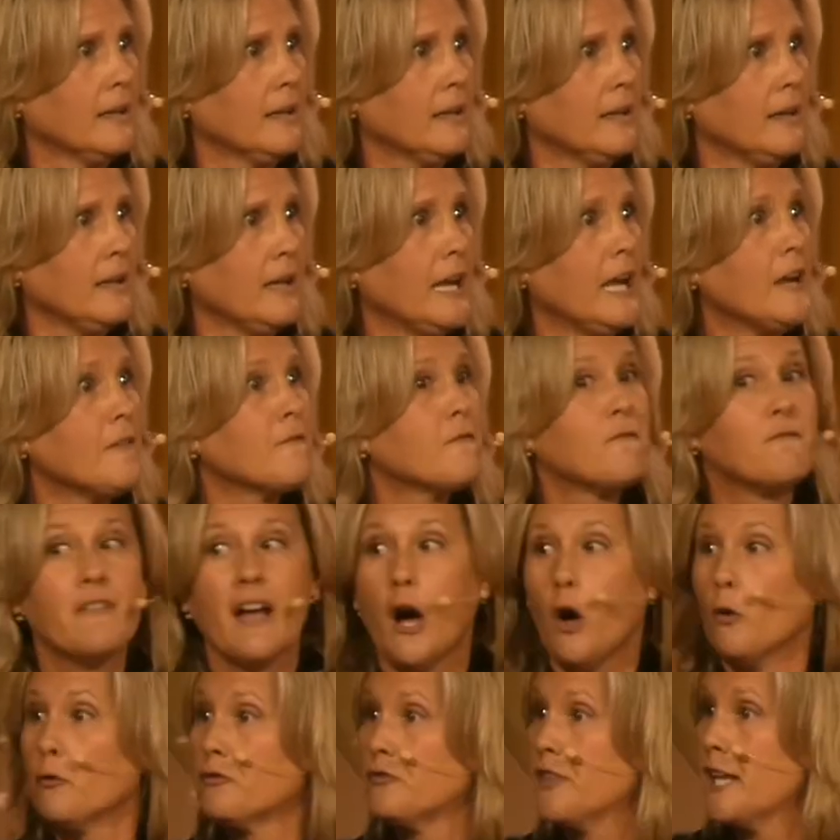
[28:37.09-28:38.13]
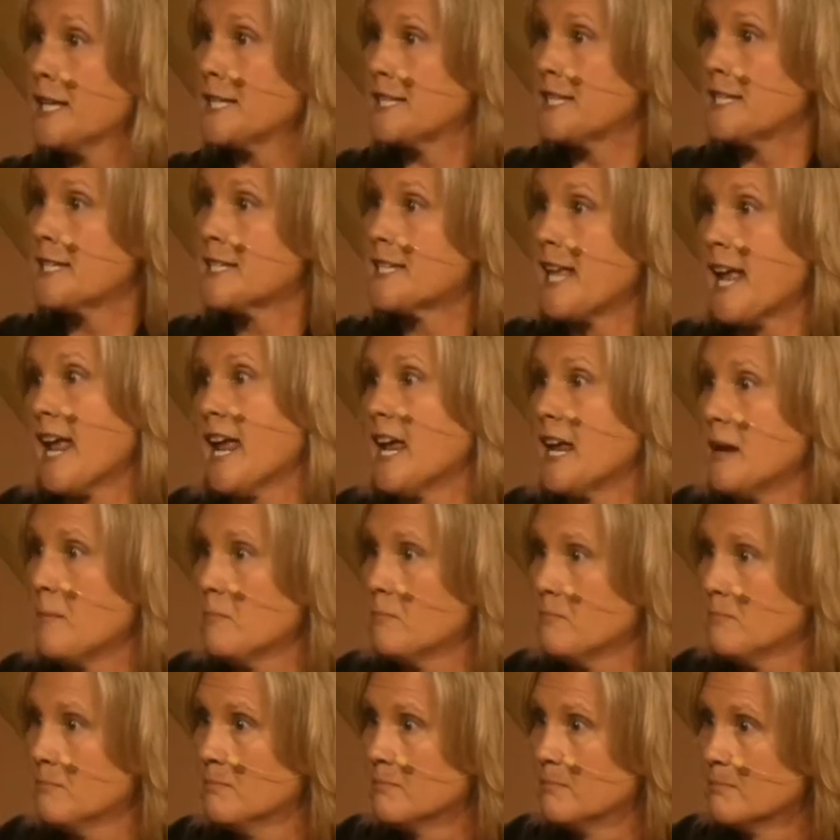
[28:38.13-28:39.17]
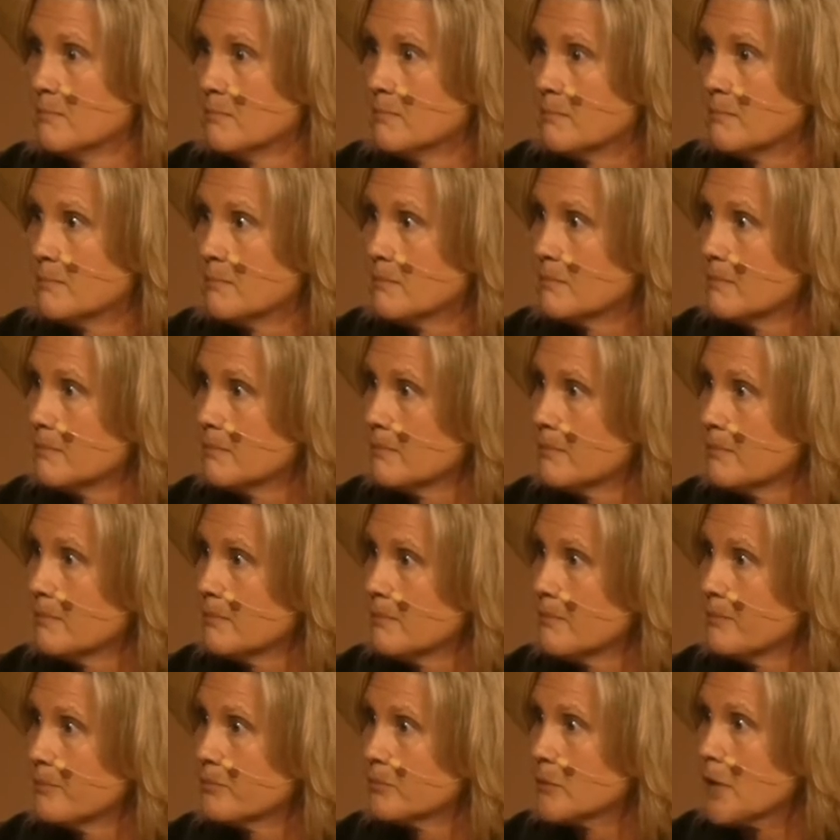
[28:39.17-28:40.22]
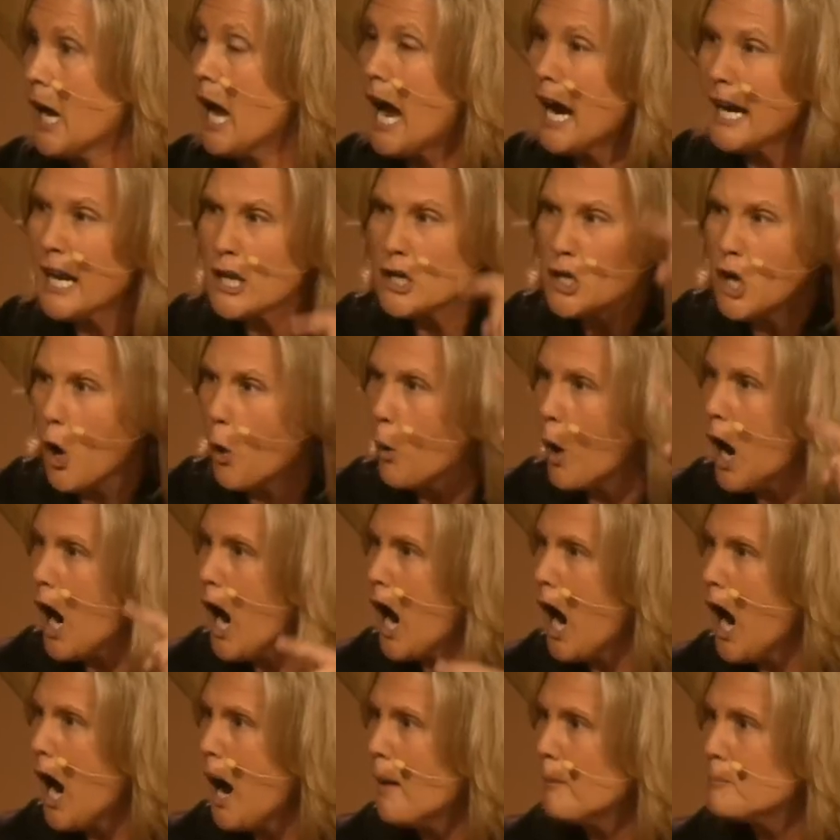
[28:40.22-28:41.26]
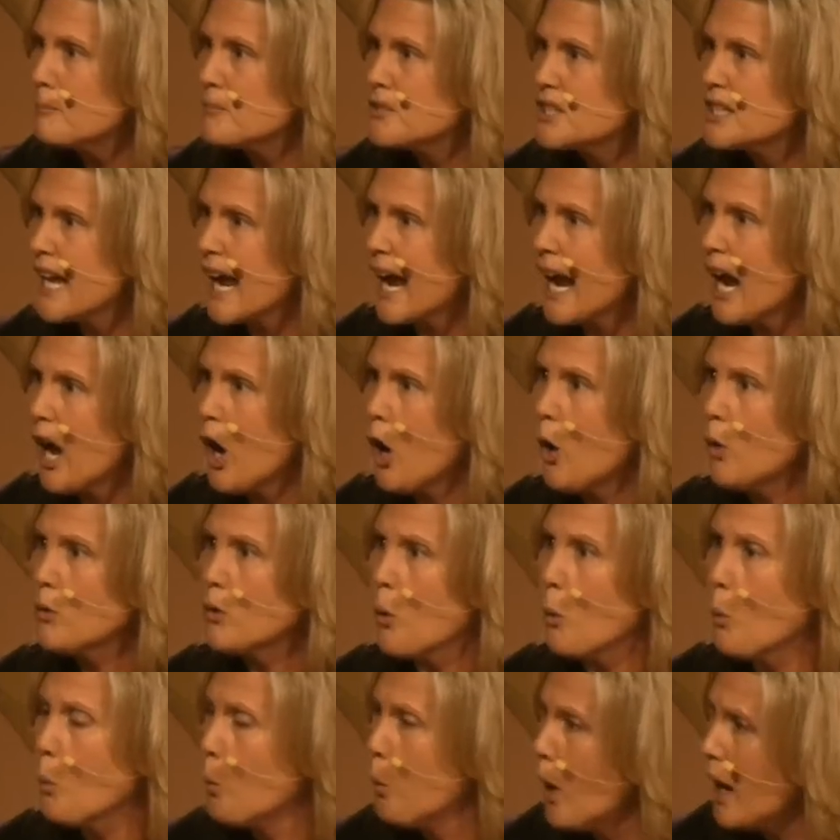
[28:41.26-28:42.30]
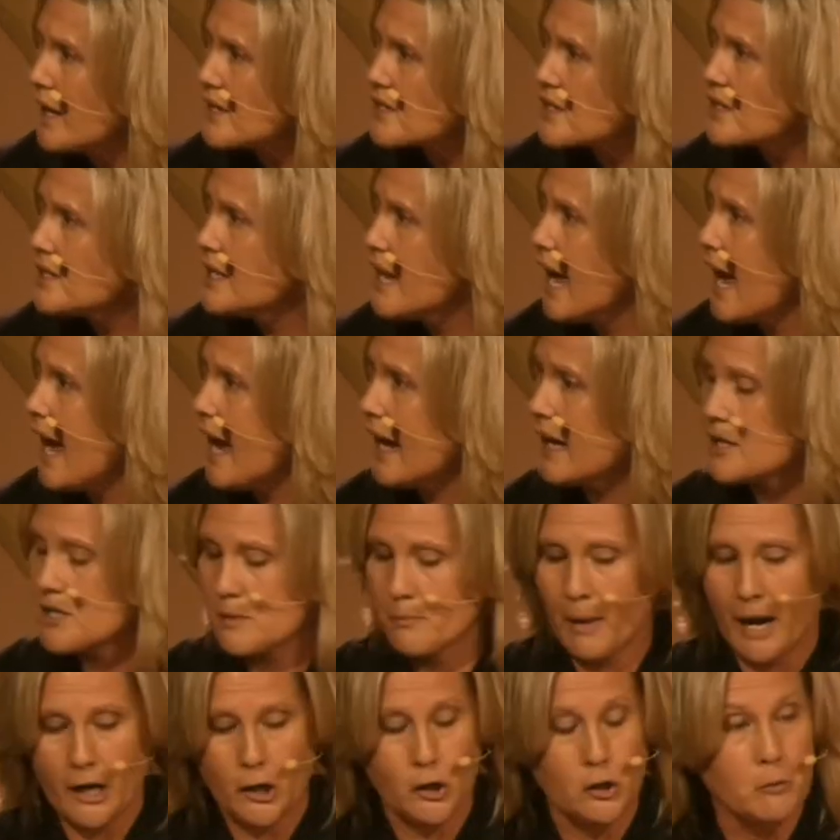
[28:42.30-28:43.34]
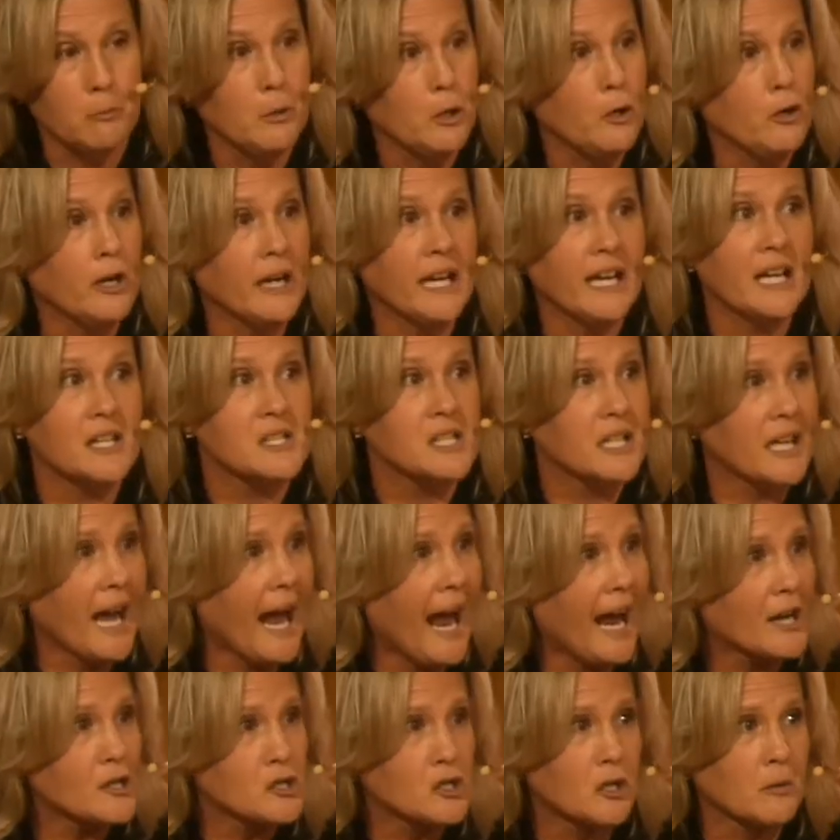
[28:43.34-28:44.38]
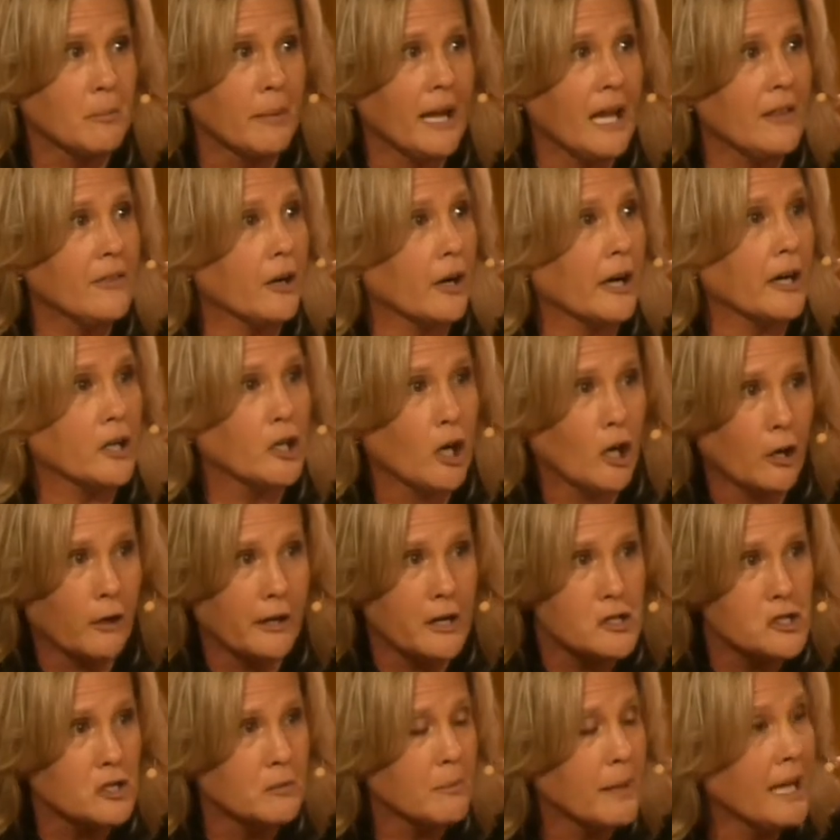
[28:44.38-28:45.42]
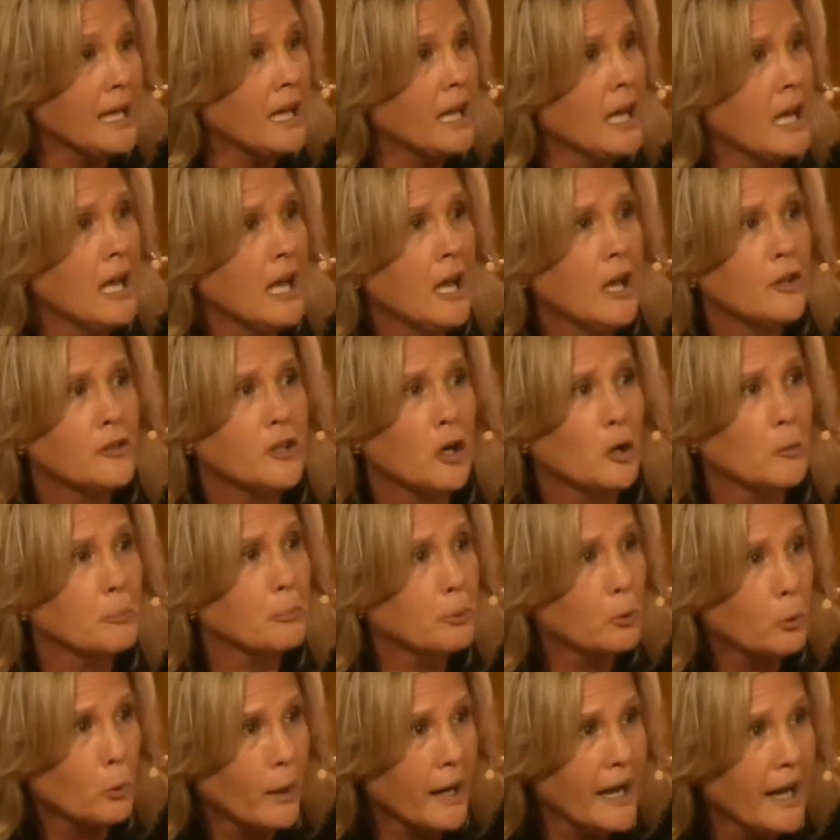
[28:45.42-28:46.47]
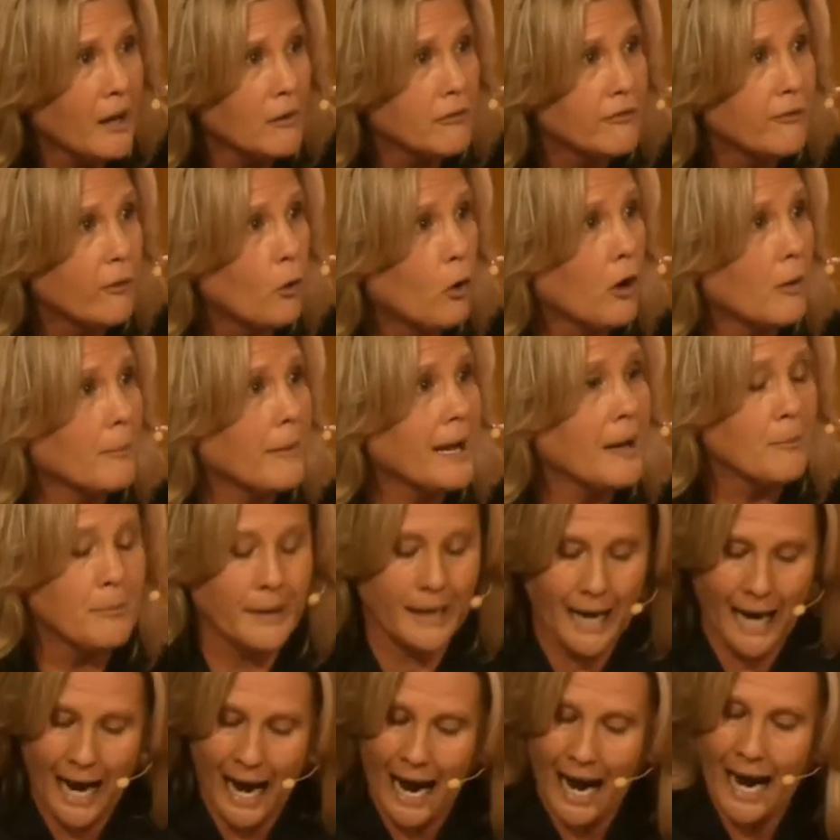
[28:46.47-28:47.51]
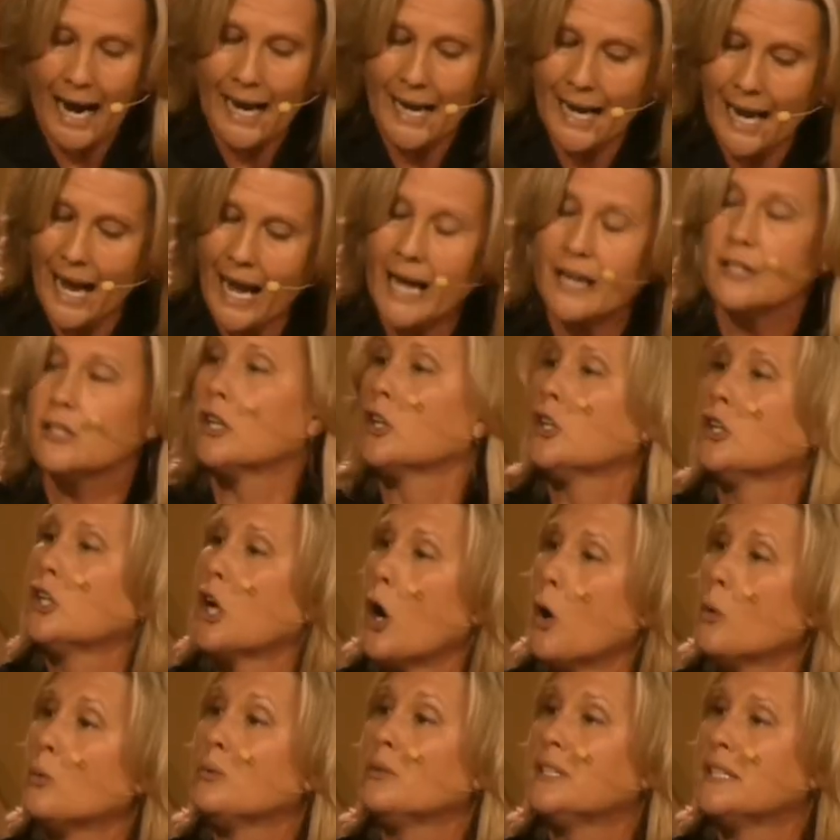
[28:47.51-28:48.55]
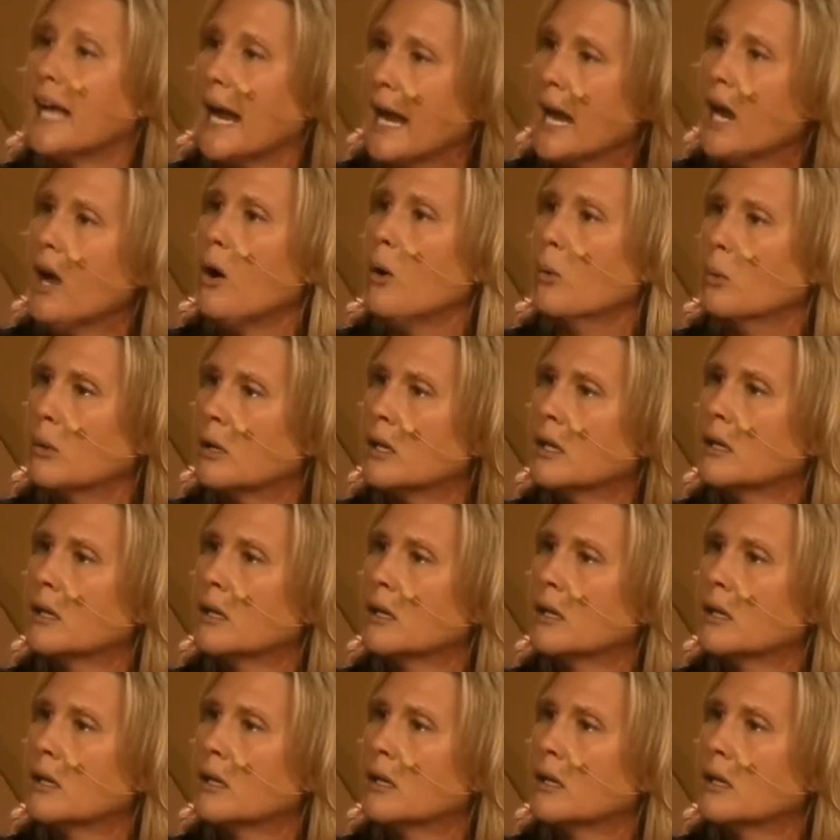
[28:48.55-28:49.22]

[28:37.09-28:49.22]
It felt the same. I didn't know up, down, what's next. My community is catching me, they're encouraging me, they're praying for me, but I had to go down.